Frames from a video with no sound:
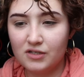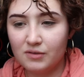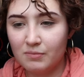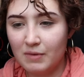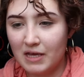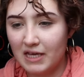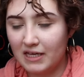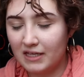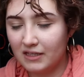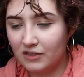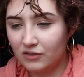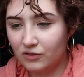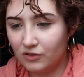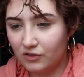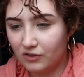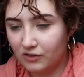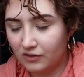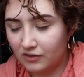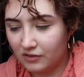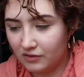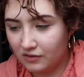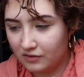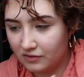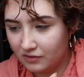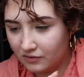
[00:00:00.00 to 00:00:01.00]
to make a
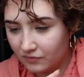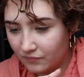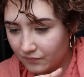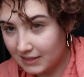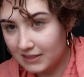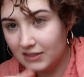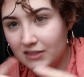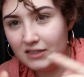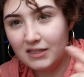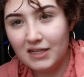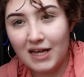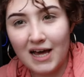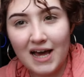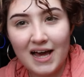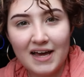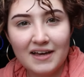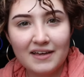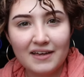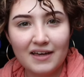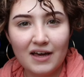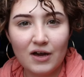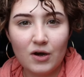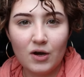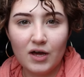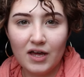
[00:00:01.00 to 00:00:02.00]
little a little
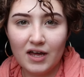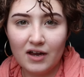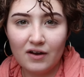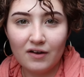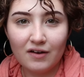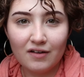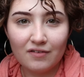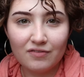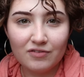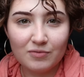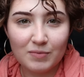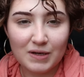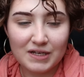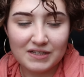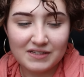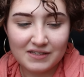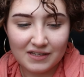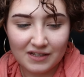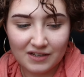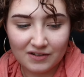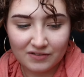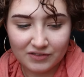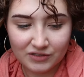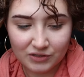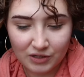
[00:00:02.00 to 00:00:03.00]
hangout area for
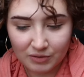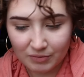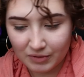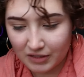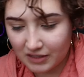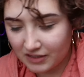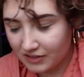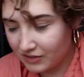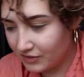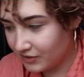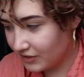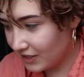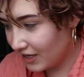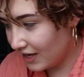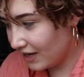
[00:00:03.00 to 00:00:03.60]
myself so I'm gonna do